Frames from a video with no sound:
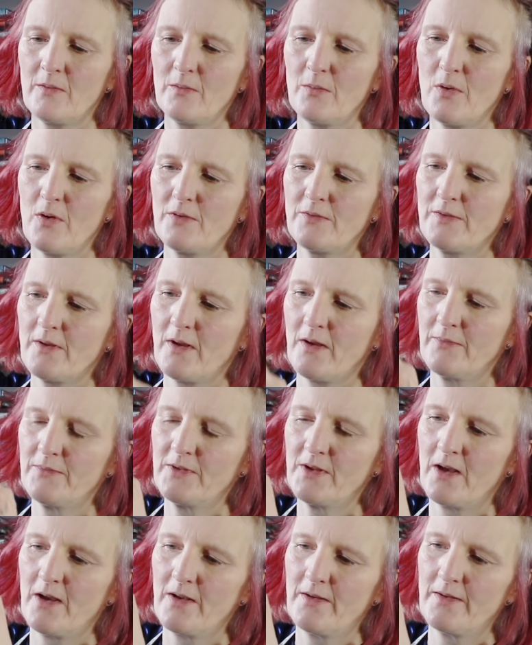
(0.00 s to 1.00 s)
what I've
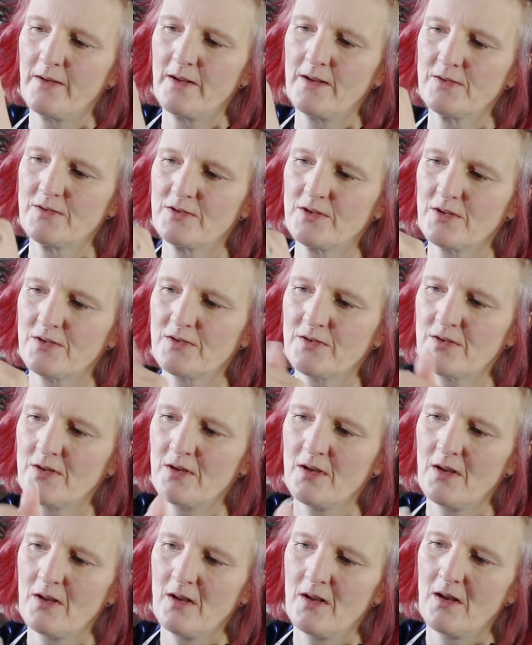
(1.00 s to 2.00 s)
done is just
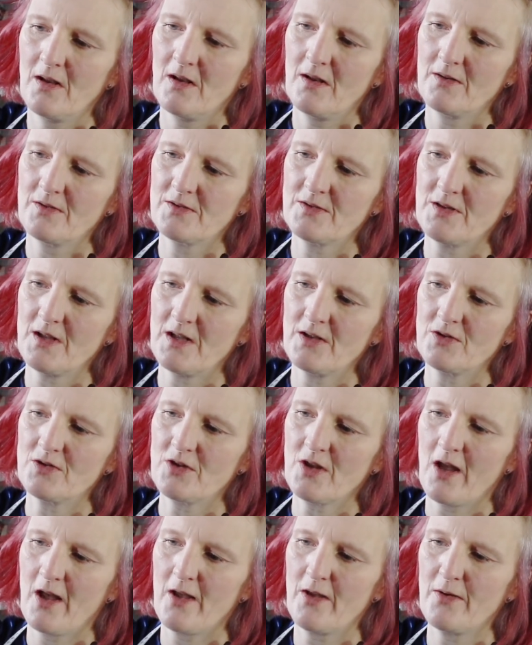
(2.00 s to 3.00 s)
stitched
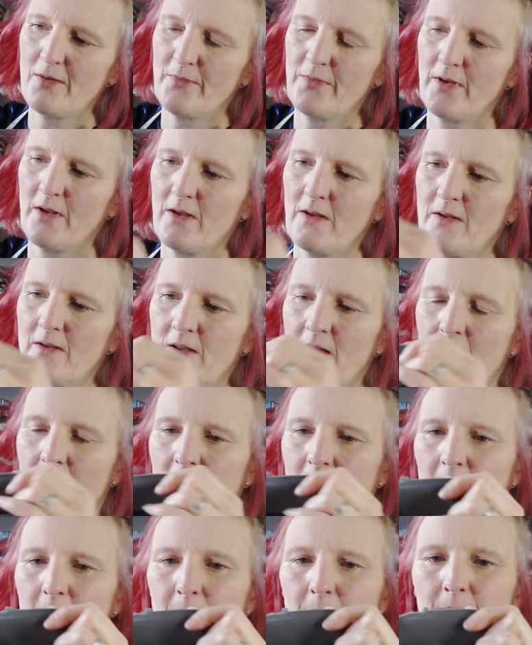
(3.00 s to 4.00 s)
over
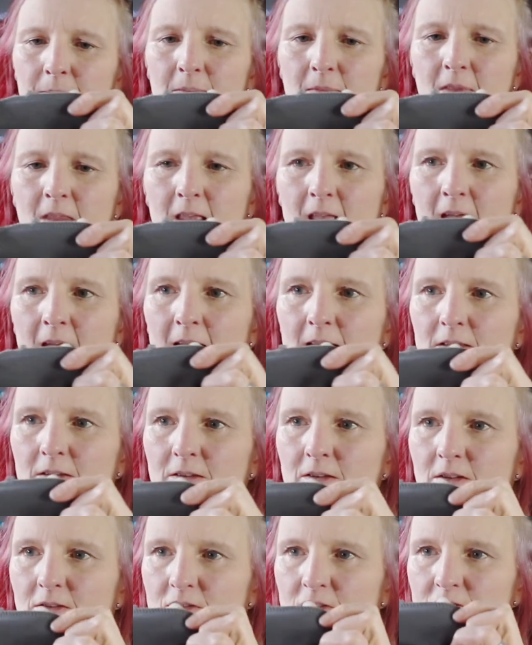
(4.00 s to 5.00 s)
the end
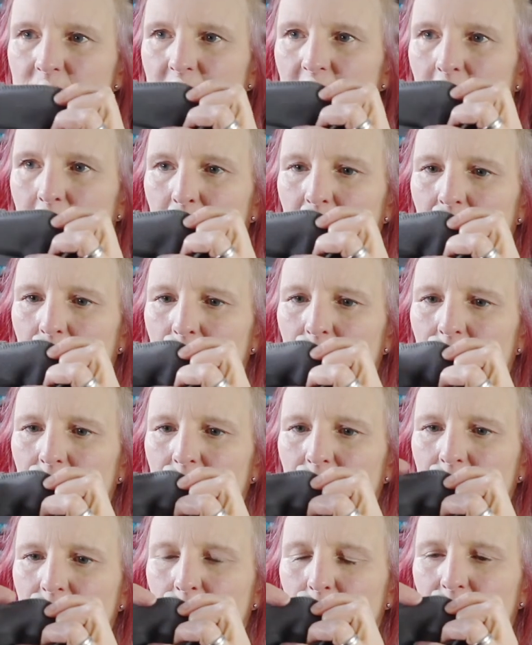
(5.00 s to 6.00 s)
and just kept going a
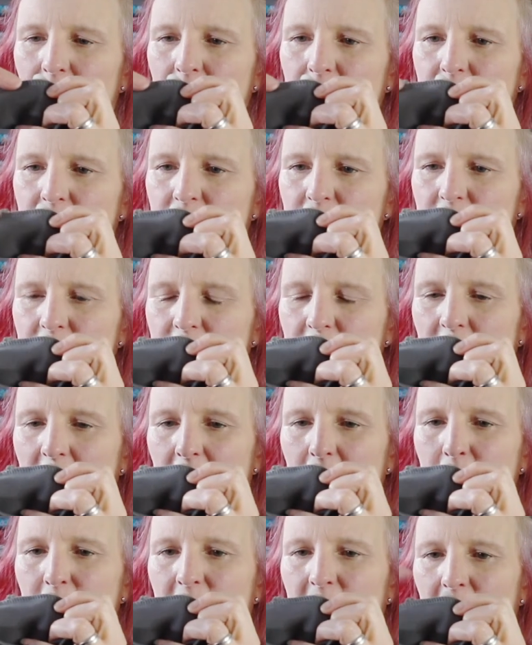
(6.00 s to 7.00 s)
little bit just to
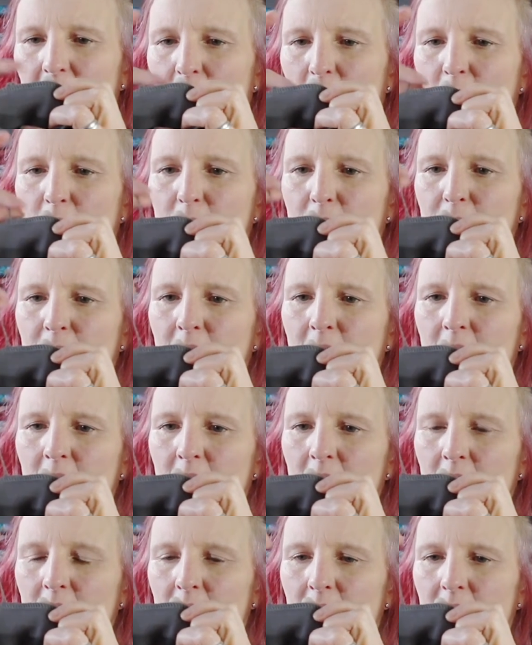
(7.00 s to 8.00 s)
taper that off.
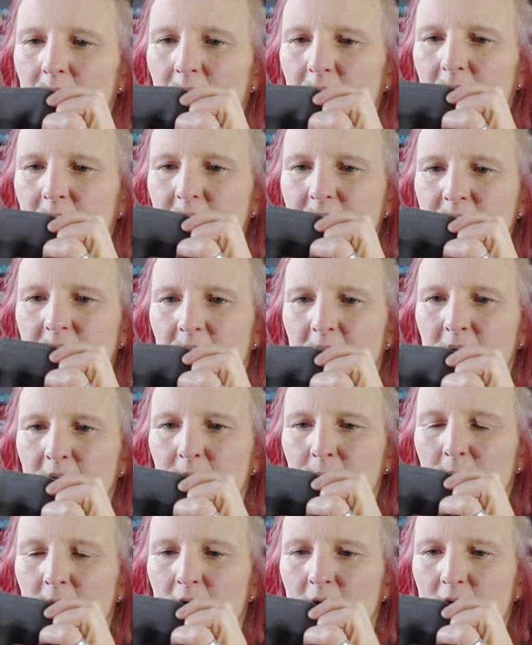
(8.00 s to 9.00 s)
And then this
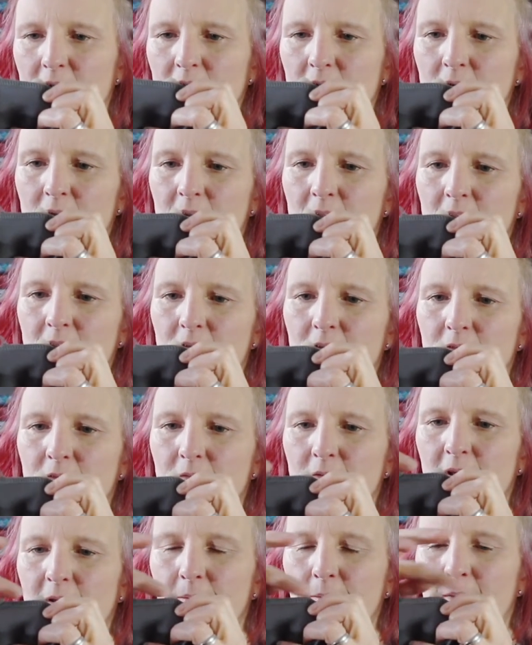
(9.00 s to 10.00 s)
end part you can either
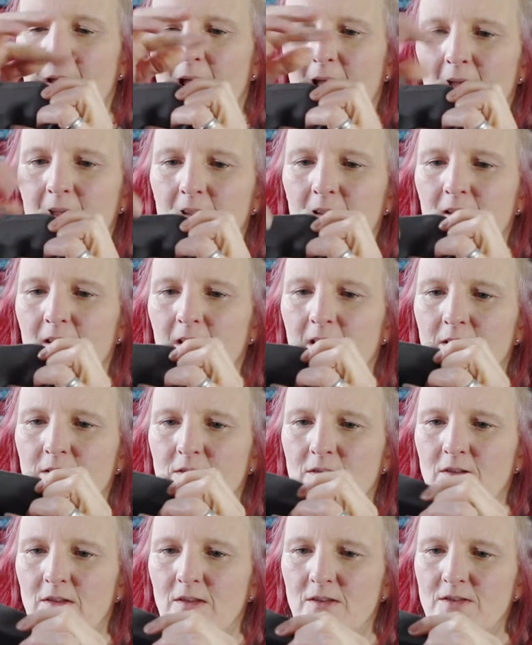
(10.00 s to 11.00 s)
thread back
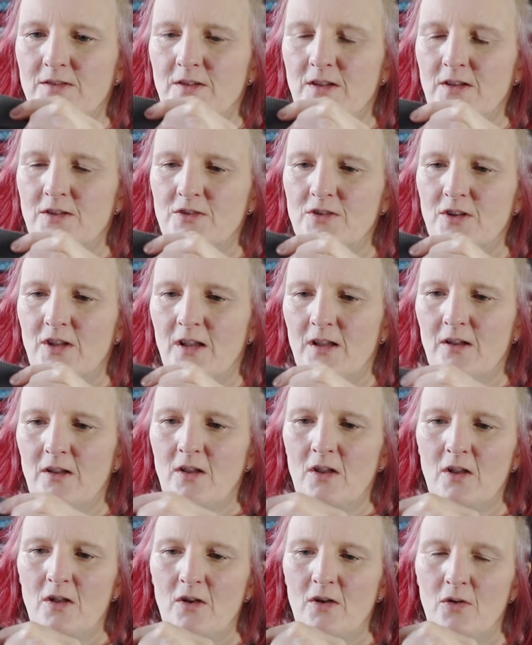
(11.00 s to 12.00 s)
into the stitching,
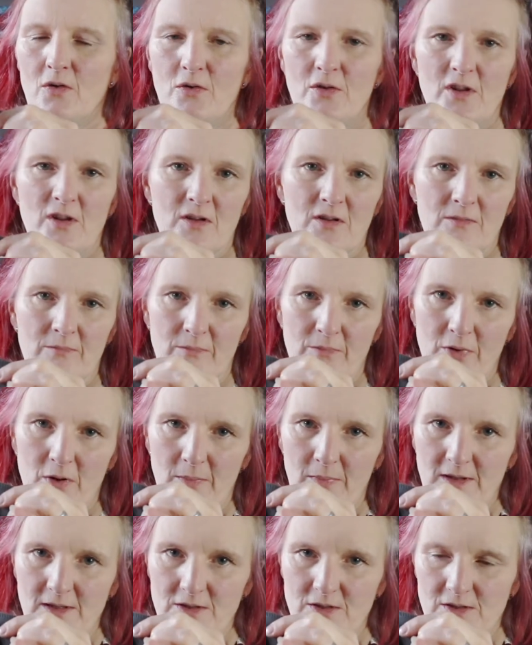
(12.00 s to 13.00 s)
or you can
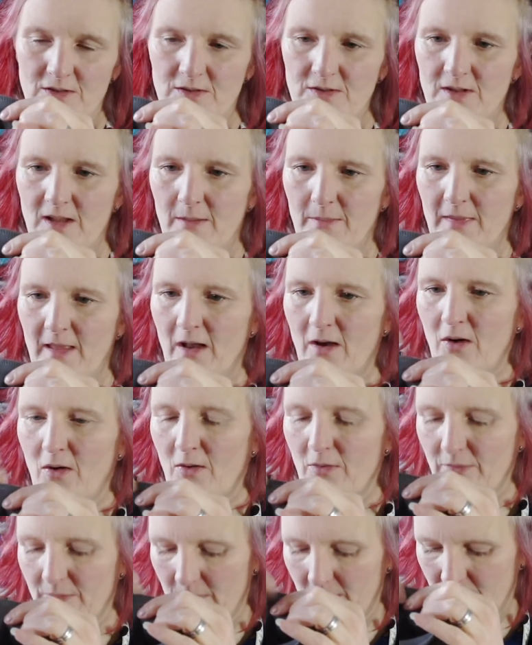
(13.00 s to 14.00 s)
probably just snip that
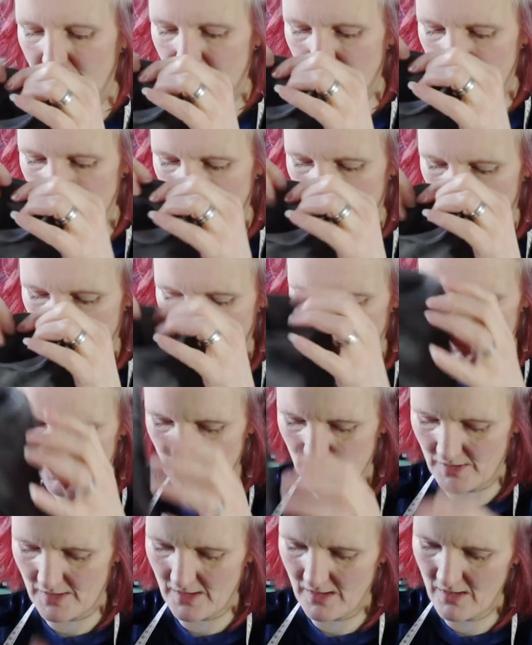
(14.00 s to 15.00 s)
off because it's not
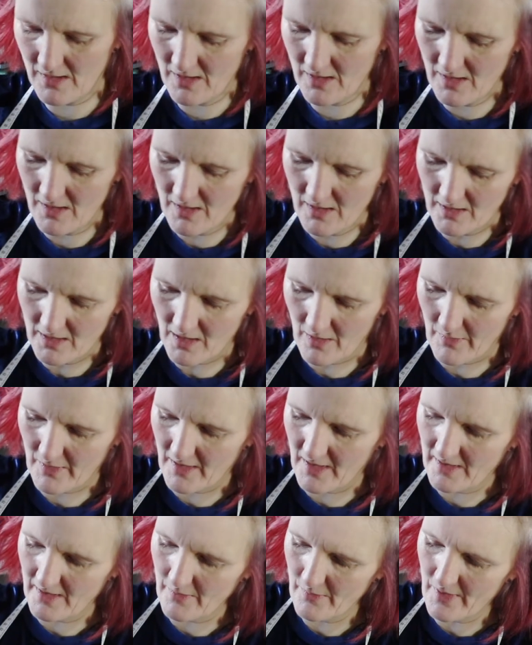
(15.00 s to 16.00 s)
usually
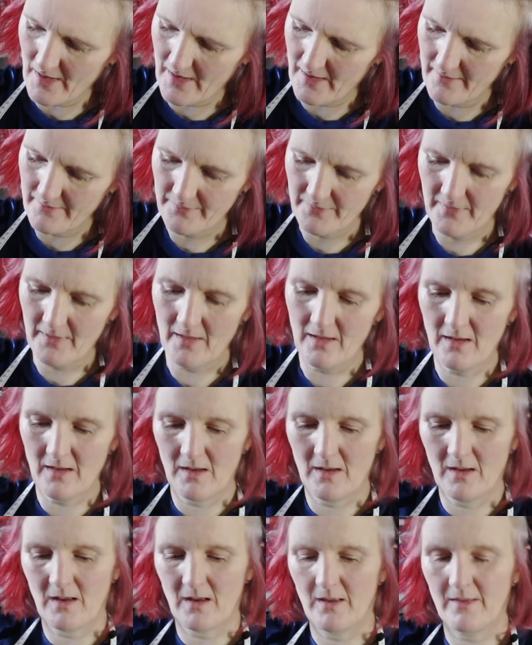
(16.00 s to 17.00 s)
going anywhere.
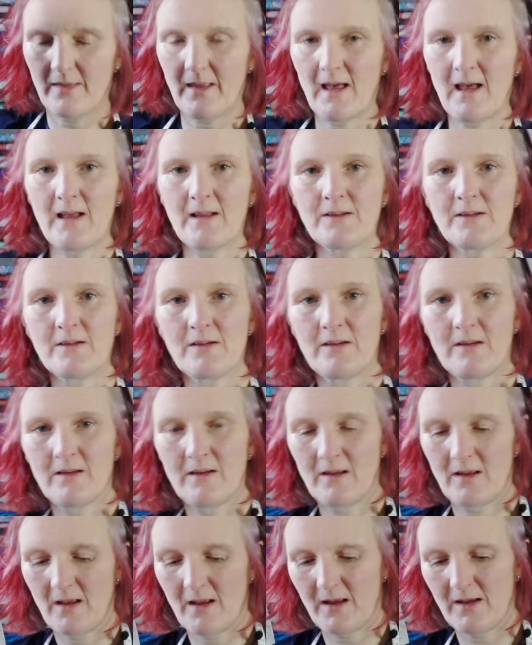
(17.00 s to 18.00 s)
And that
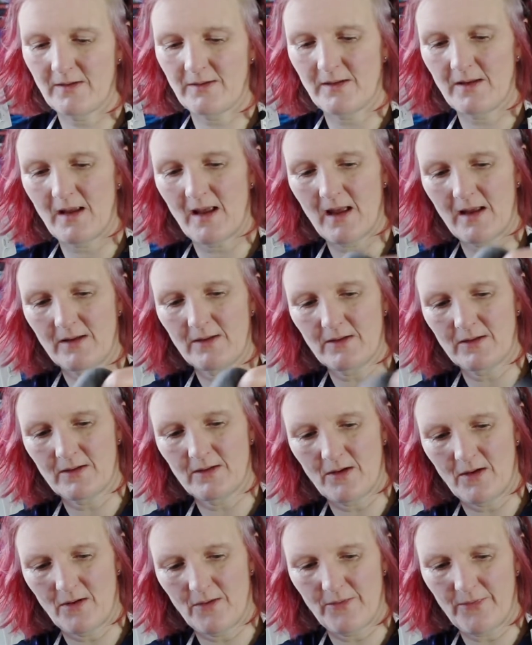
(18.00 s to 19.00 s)
is the end
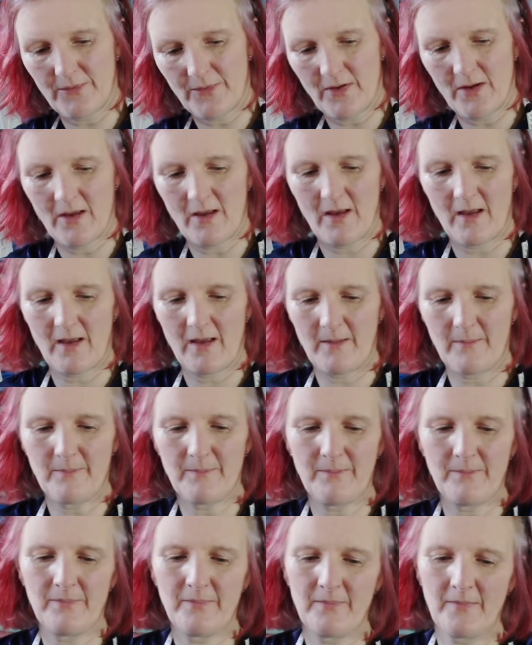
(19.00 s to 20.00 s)
of
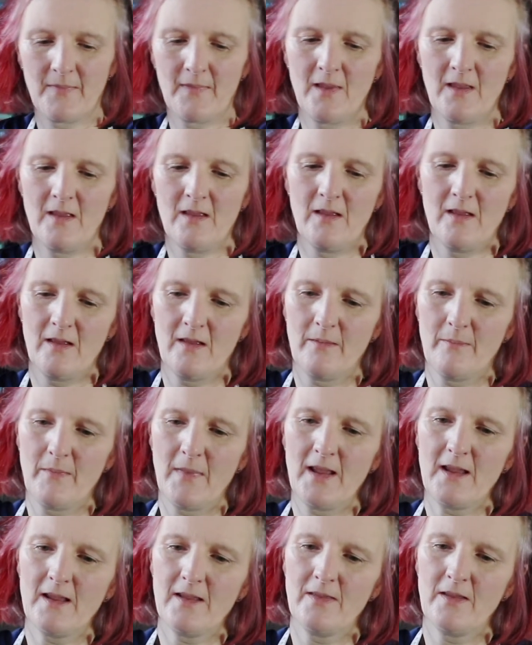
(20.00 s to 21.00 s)

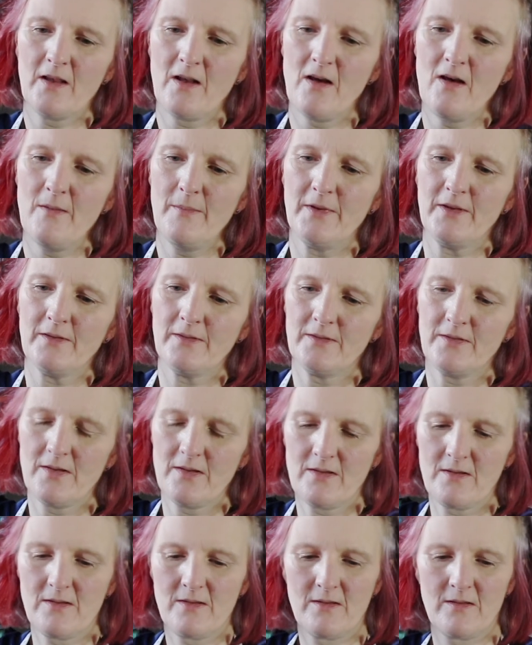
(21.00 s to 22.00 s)
making the garment.
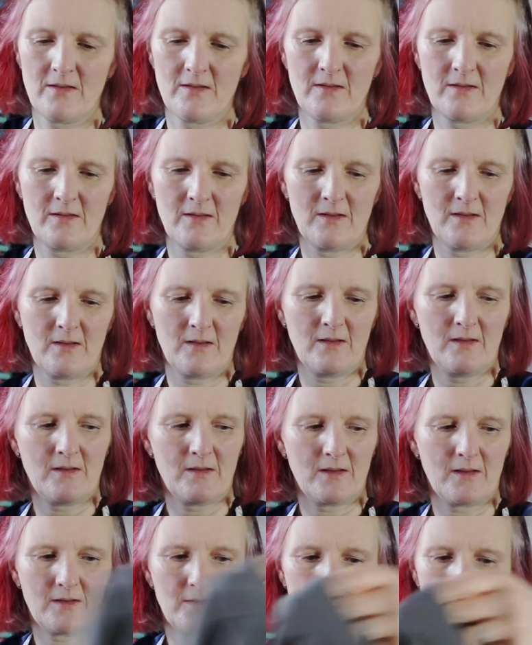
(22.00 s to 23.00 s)

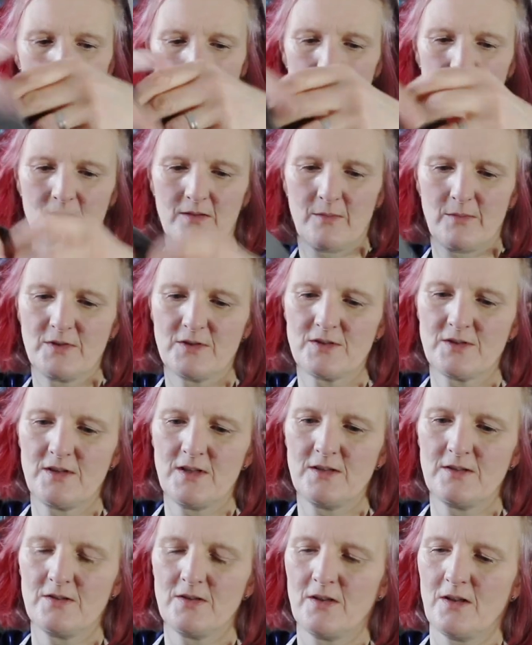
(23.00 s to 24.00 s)
So we just
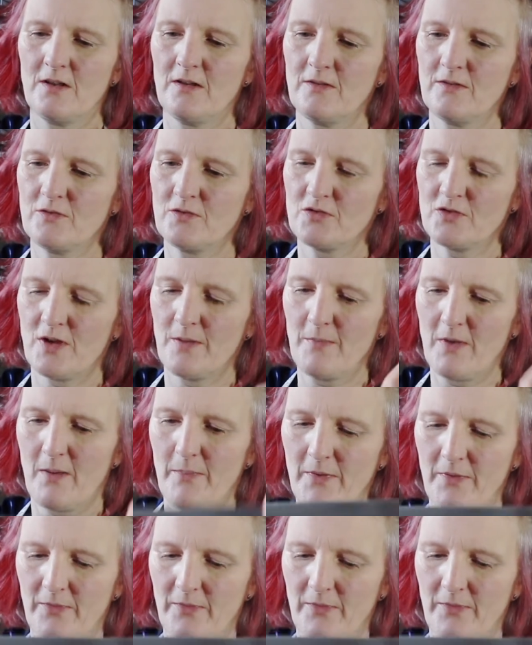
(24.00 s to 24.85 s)
need to trim up a